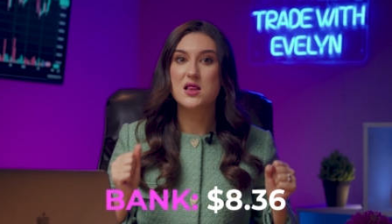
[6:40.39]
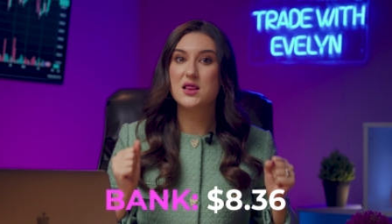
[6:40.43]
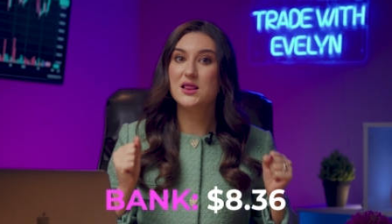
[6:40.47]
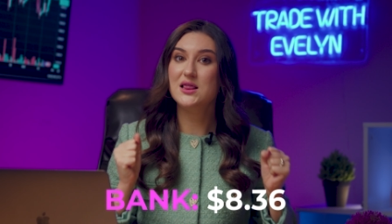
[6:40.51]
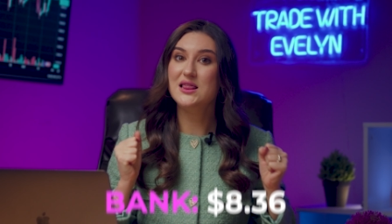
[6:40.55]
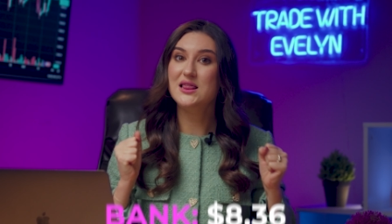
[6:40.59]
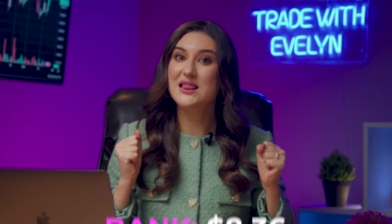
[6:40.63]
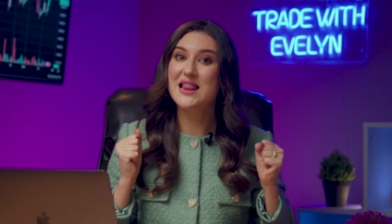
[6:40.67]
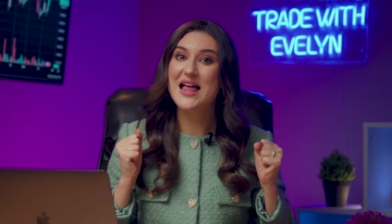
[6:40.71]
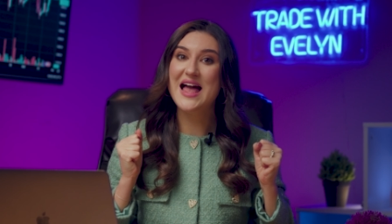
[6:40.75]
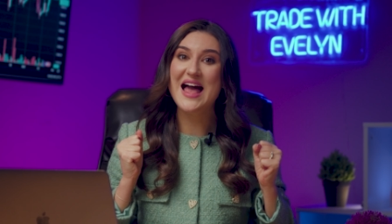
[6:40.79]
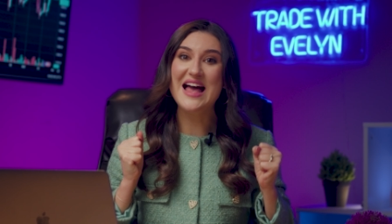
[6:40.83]

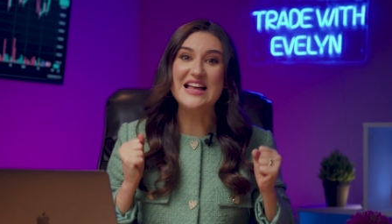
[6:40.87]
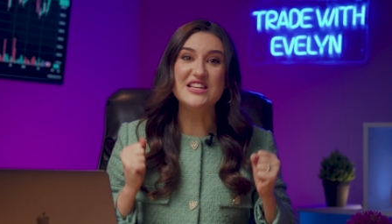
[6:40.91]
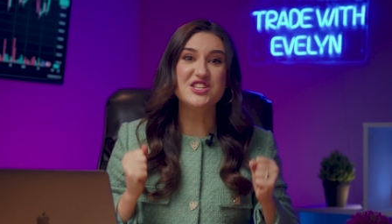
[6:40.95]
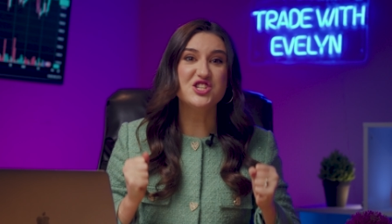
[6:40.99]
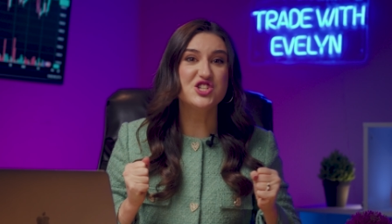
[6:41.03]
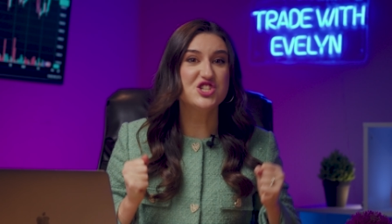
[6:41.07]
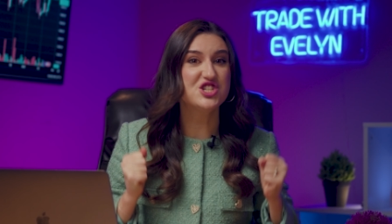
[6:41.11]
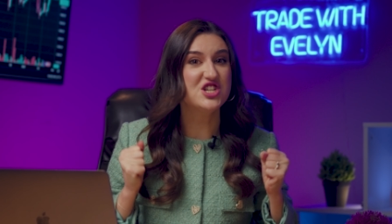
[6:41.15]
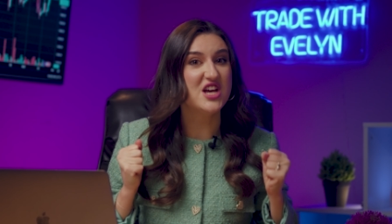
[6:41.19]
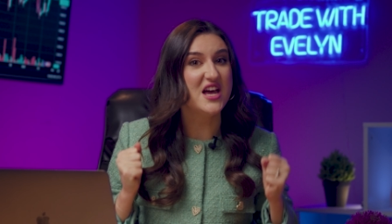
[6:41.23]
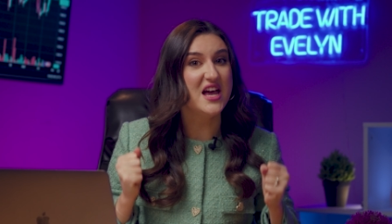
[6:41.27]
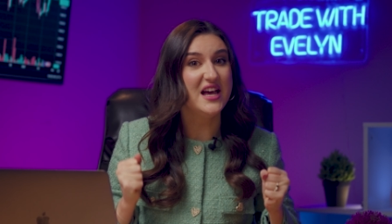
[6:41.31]
Let's
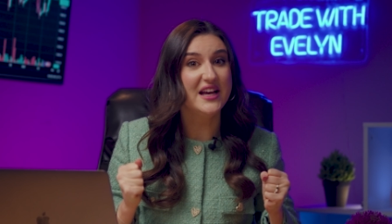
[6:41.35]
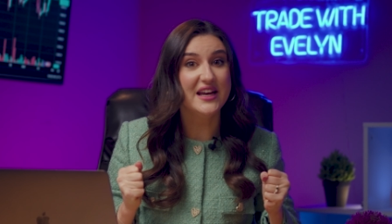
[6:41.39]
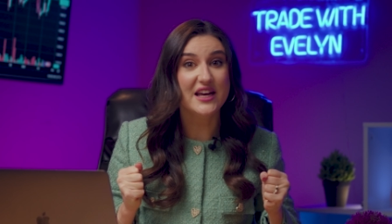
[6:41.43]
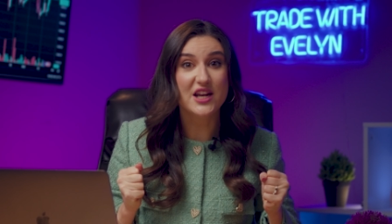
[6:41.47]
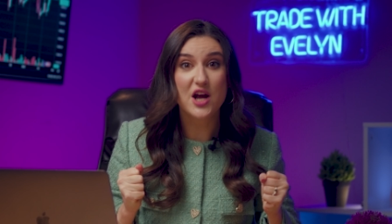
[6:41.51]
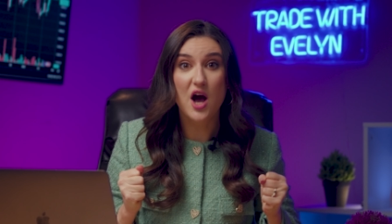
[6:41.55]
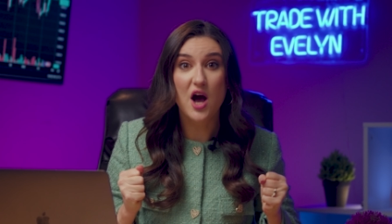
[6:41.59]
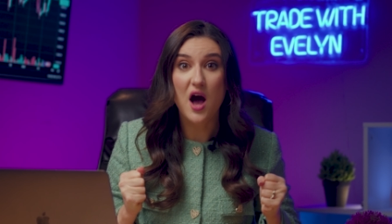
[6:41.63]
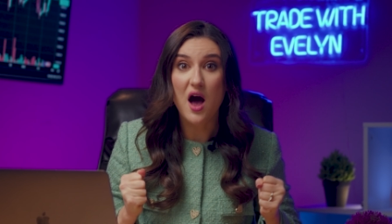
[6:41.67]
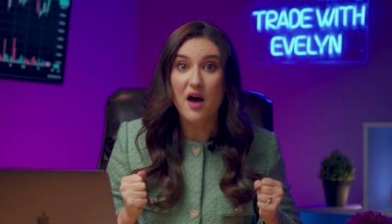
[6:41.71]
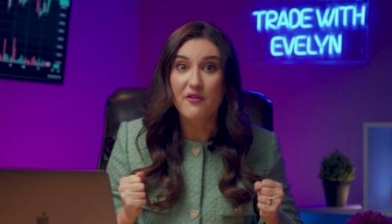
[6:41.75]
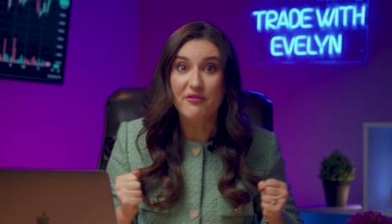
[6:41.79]
shake it
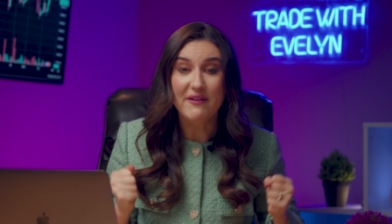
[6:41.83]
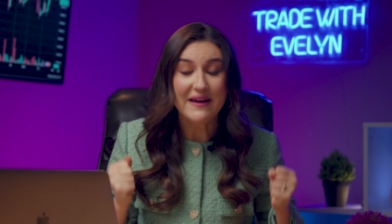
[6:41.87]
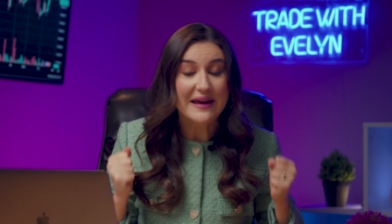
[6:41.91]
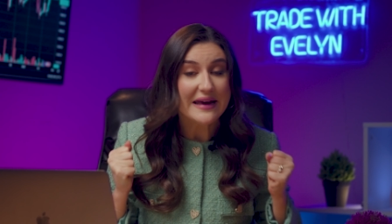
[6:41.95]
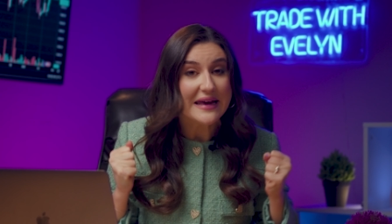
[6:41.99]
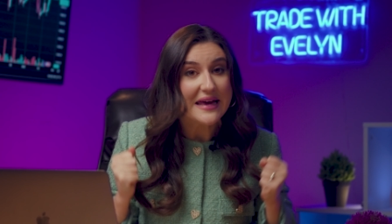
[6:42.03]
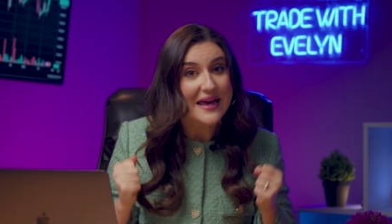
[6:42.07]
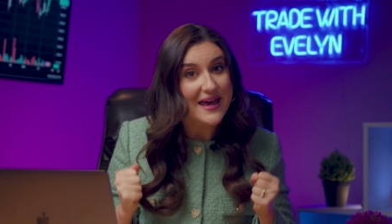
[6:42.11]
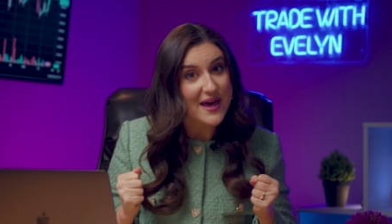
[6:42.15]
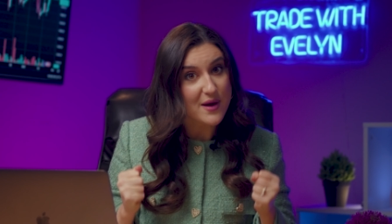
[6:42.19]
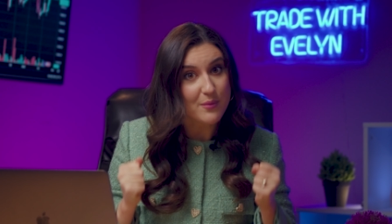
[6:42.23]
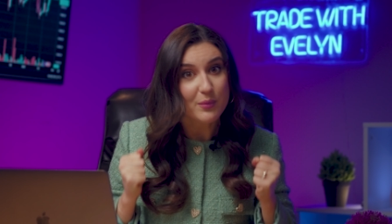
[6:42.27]
off
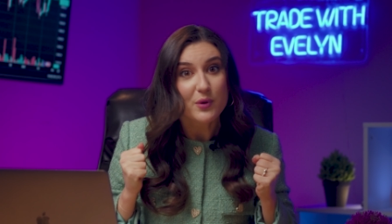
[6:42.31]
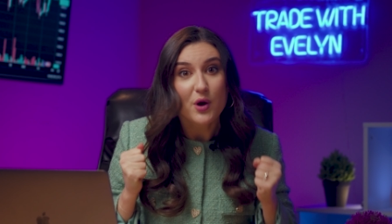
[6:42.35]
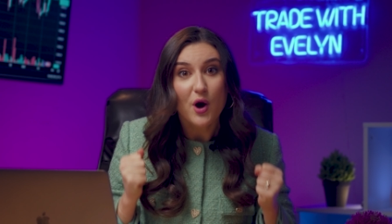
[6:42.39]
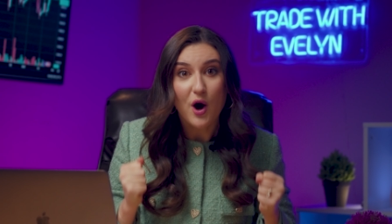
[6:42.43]
and keep